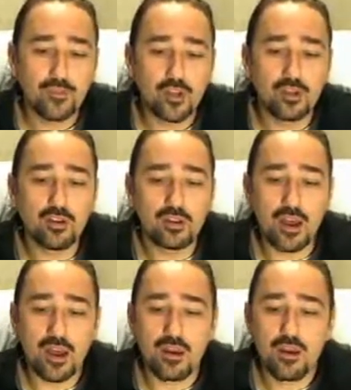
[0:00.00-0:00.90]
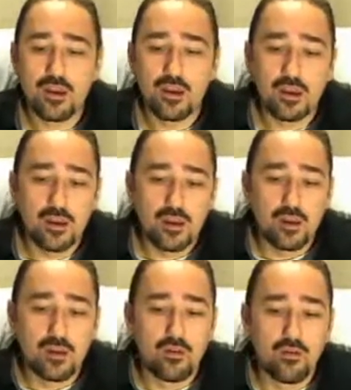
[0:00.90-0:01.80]
Look at
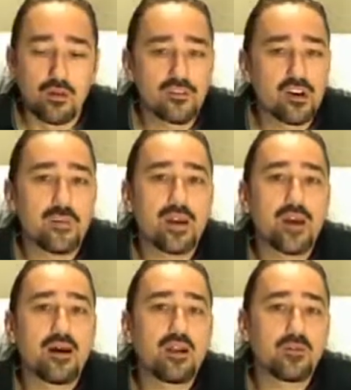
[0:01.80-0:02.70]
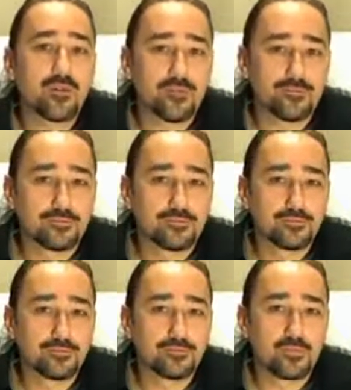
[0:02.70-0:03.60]
what's coming out of Hollywood.
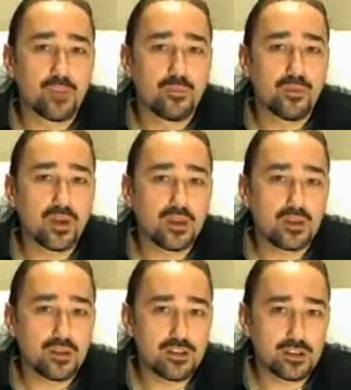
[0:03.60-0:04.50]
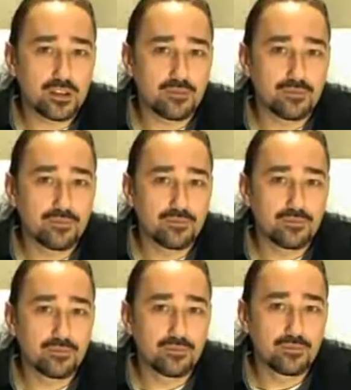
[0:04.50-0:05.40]
The preconditioning,
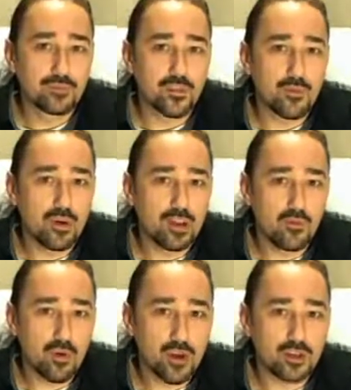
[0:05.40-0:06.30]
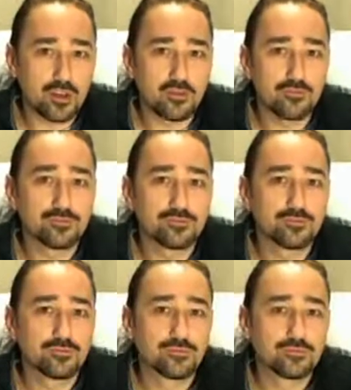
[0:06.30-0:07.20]
the brainwashing.
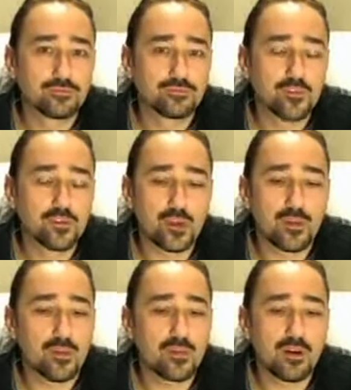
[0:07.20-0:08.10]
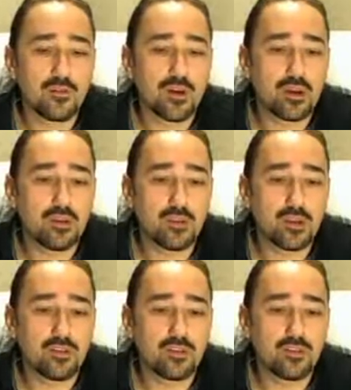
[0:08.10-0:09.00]
Some people aren't ready to
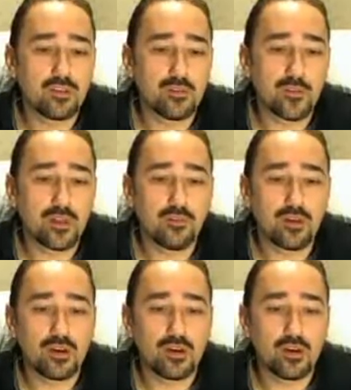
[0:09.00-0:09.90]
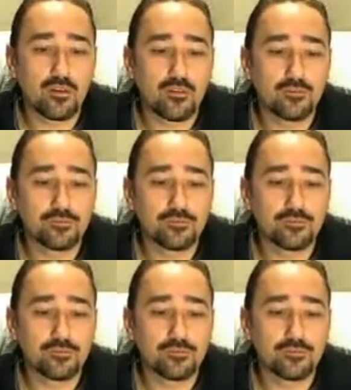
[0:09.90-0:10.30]
believe this. Some people aren't ready to hear it.